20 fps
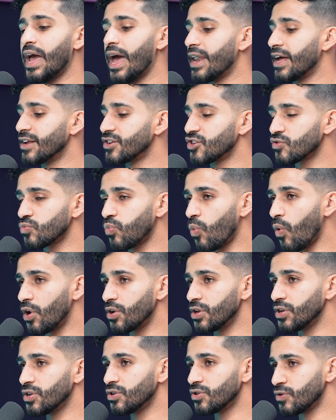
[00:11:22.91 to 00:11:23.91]
and I just
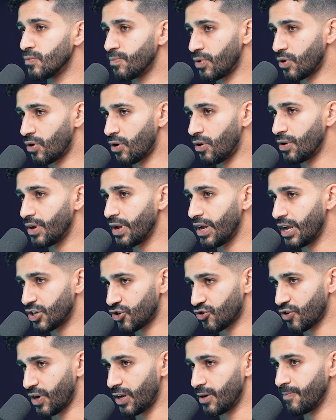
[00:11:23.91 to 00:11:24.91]
wanted to put on a
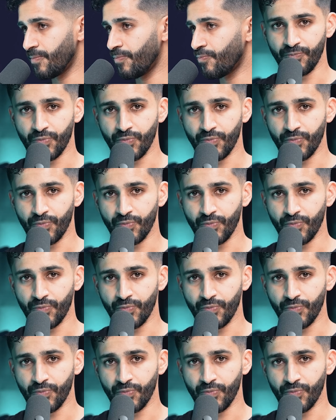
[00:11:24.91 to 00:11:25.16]
trade?